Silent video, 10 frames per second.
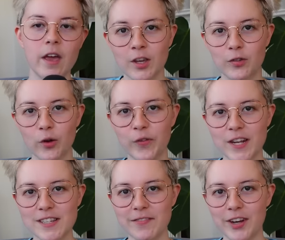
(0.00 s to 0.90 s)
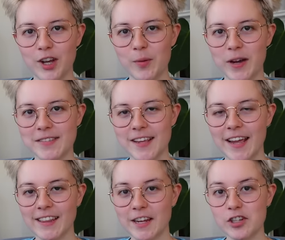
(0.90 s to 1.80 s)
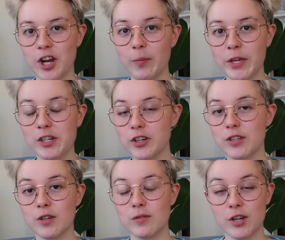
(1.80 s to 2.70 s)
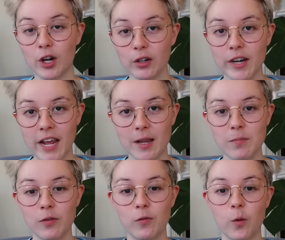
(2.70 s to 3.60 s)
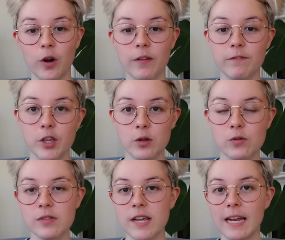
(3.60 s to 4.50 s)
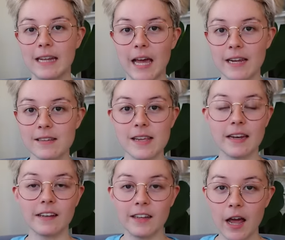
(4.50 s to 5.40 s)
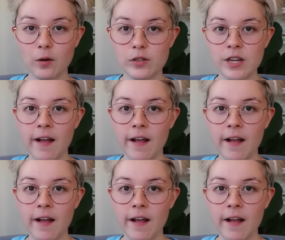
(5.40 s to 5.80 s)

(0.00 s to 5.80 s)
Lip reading: Soph ends the video by saying that Shelby just used her name for views and likes and clout.